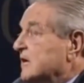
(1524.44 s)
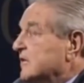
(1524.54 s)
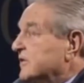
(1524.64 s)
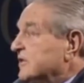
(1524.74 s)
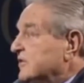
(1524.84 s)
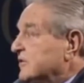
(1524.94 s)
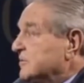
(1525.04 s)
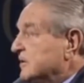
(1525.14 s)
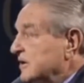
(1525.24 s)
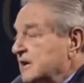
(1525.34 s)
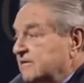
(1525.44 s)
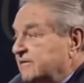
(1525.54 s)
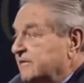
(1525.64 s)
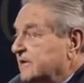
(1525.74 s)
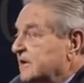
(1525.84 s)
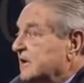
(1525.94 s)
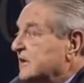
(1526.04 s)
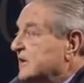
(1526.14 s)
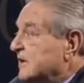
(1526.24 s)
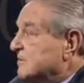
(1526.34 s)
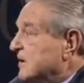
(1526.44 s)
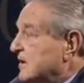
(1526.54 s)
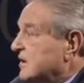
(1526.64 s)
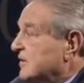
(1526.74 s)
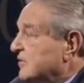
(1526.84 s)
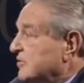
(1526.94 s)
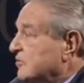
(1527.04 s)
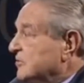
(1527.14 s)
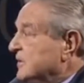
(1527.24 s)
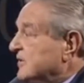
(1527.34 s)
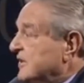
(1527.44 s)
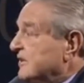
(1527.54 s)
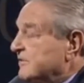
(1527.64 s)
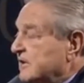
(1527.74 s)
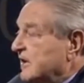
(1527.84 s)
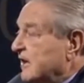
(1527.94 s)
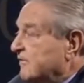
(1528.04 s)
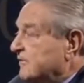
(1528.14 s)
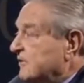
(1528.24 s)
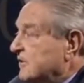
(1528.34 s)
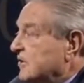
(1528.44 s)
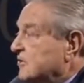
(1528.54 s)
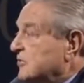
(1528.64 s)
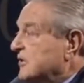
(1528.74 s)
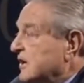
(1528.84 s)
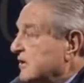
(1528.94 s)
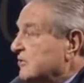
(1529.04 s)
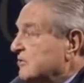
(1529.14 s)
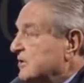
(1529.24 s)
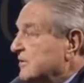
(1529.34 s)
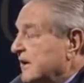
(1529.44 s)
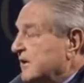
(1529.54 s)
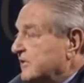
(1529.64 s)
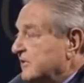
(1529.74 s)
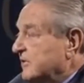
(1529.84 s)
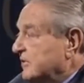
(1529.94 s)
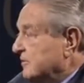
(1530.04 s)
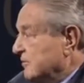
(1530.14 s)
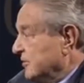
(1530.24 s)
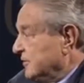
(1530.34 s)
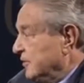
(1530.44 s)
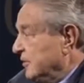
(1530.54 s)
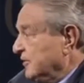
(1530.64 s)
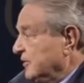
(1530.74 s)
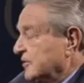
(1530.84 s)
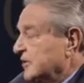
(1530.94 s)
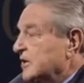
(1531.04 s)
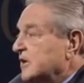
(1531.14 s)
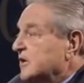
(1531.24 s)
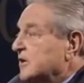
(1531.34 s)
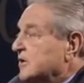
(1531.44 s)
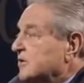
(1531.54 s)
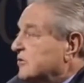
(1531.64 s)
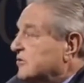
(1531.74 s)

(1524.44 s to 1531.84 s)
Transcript: Since the belief that markets could be safely left to their own devices was false, the